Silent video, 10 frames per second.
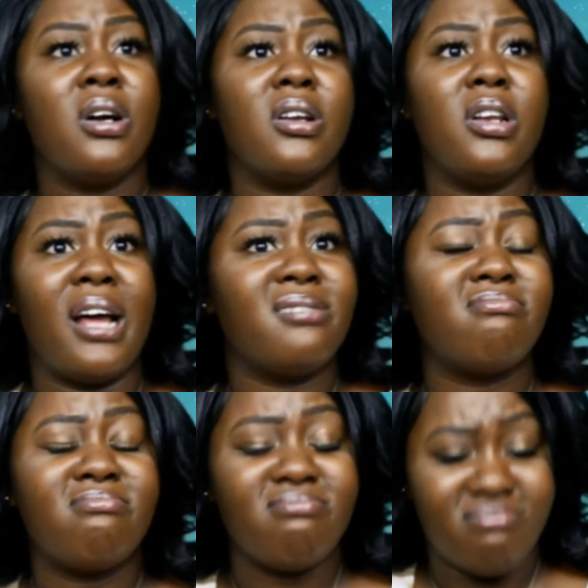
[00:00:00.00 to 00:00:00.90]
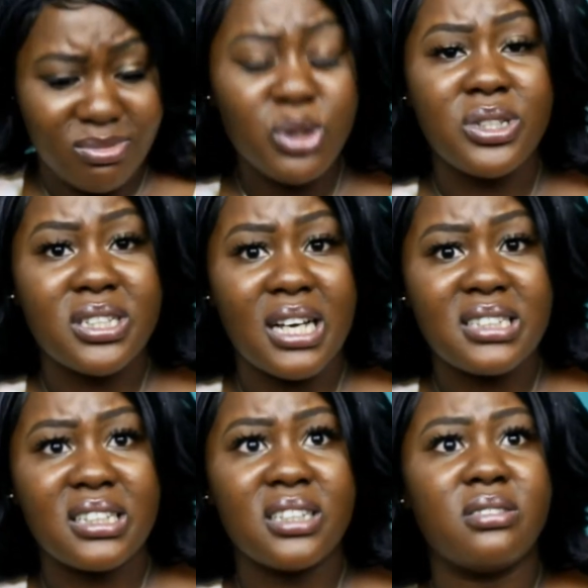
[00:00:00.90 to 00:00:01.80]
Like, you
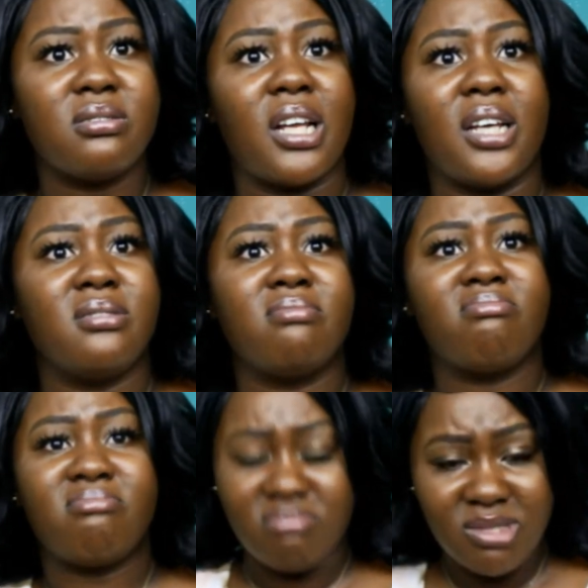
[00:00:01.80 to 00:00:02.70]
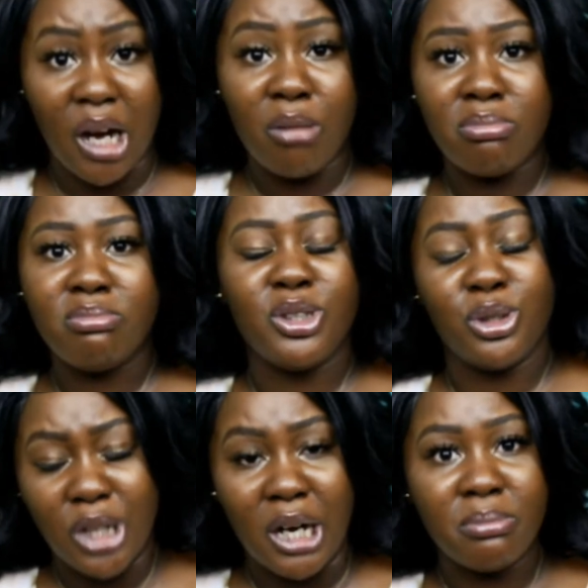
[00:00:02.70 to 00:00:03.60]
disgusting, like, dumb,
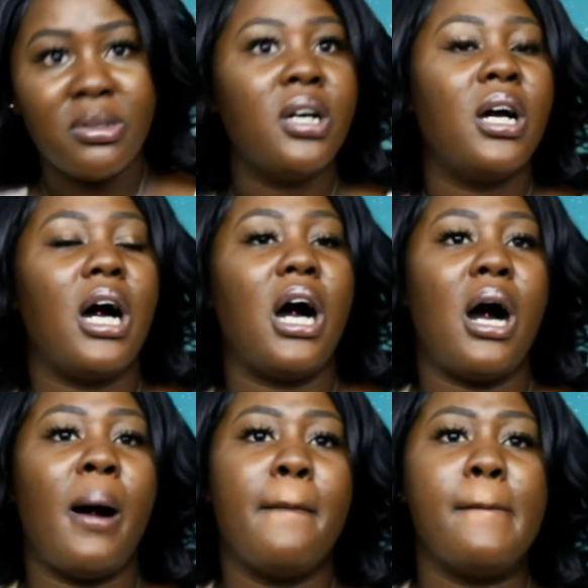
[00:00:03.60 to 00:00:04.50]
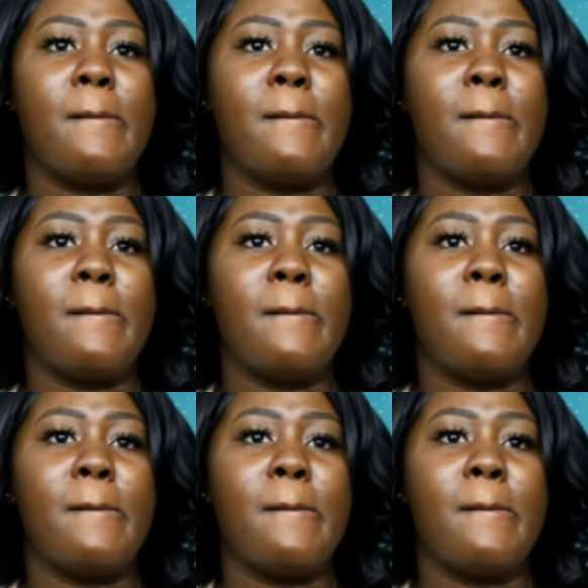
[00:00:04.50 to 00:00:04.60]
you dumb. I